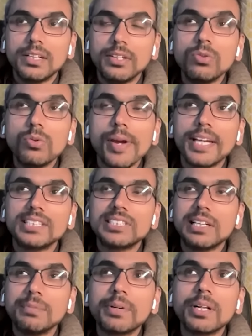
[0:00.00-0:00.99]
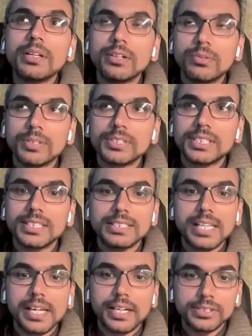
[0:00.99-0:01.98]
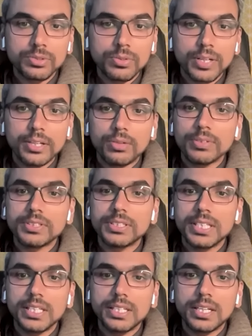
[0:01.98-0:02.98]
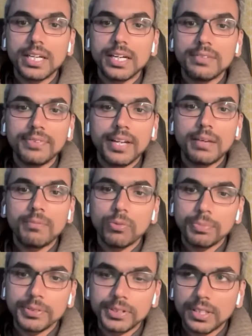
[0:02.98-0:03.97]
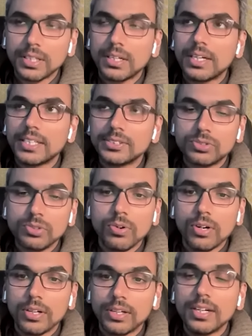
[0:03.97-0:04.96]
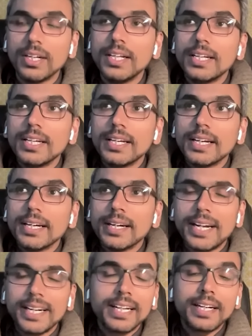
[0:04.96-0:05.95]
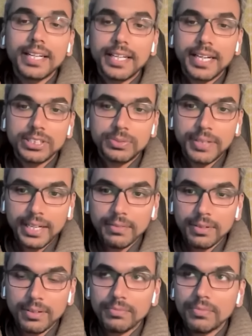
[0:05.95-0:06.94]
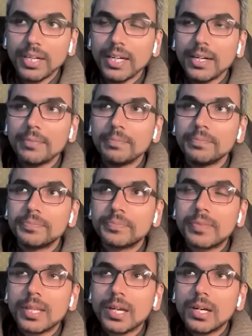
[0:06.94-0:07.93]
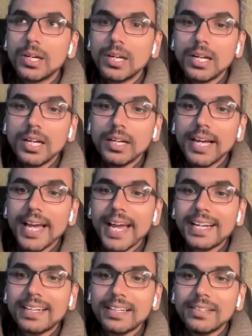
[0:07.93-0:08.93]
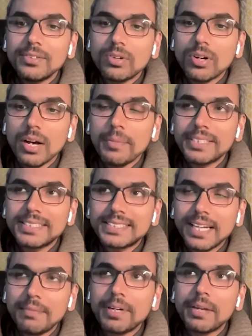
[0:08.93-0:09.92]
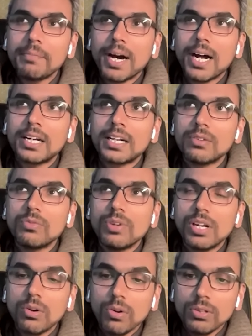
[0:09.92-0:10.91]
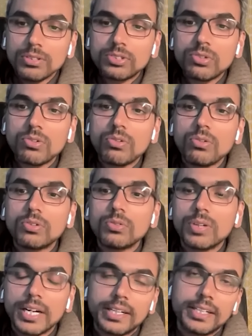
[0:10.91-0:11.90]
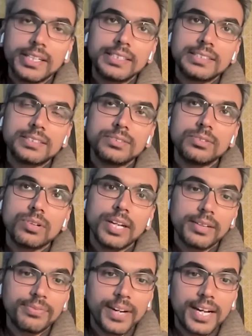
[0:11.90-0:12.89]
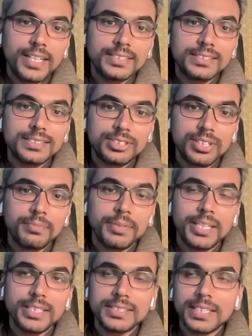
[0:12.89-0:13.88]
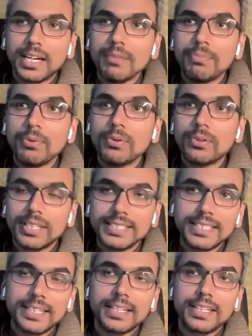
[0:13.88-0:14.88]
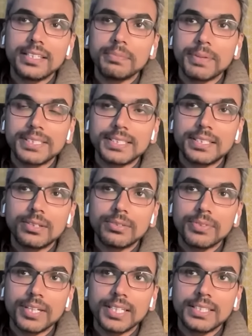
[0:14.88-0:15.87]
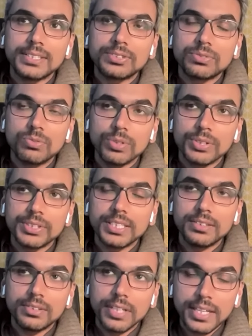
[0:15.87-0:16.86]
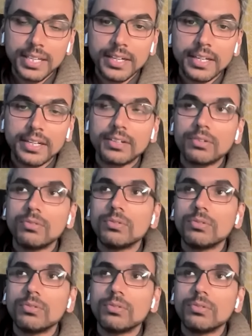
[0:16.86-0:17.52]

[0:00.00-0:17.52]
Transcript: the new age liberal universities like Ashoka University, CREA, FLAME, O P Jindal, and so on, uh, at the undergraduate level. Um, at, you know, I mean, some demand will also go to countries, you know, like France, Germany, Singapore. Recently, the president of France, who was in Indian